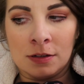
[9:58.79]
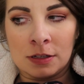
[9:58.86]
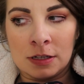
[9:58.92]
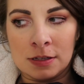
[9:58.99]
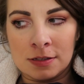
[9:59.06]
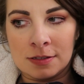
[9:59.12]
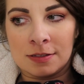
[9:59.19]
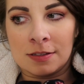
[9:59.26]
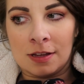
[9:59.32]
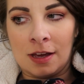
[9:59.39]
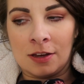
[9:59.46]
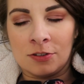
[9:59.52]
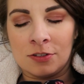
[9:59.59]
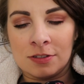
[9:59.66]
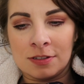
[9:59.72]
Because
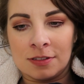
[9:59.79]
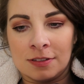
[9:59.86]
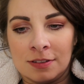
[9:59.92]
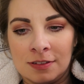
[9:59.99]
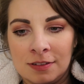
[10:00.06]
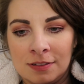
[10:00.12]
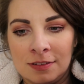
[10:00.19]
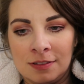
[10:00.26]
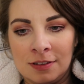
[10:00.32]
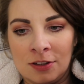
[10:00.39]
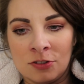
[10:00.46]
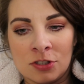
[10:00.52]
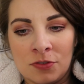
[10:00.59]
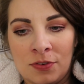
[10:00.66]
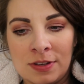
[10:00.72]
I just,
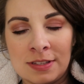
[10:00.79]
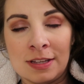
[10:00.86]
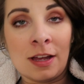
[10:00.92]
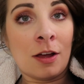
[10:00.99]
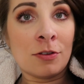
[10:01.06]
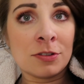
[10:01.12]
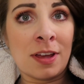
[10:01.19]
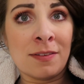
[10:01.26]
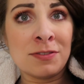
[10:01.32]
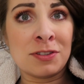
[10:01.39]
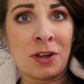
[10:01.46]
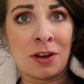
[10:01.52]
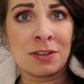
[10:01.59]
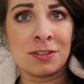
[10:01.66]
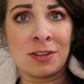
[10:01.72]
it's just freezing. I also have
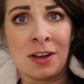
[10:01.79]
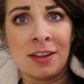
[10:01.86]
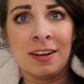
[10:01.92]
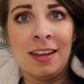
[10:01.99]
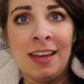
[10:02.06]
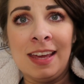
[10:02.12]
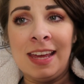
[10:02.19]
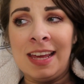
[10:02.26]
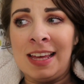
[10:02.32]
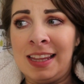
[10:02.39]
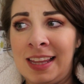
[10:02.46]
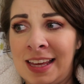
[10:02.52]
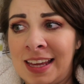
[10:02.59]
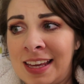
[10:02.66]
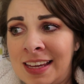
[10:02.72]
socks on.
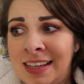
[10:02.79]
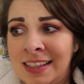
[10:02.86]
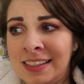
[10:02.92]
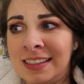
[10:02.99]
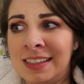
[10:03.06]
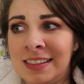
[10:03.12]
Like,